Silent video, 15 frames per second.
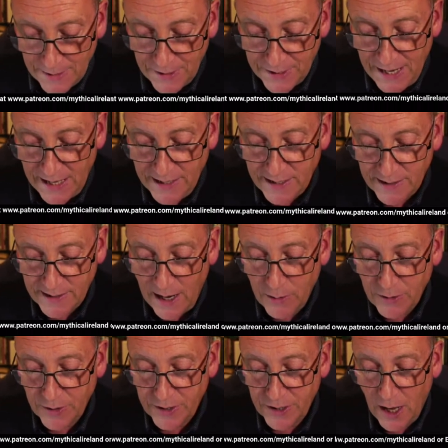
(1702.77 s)
The dates
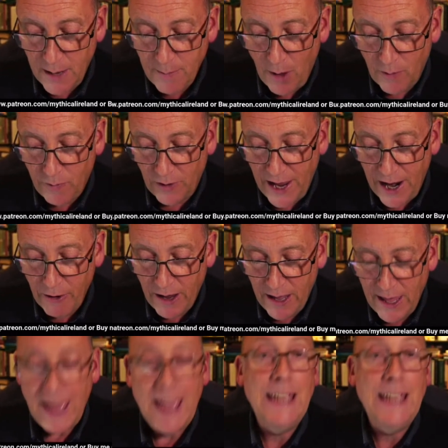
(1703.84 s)
down to the time of Lera,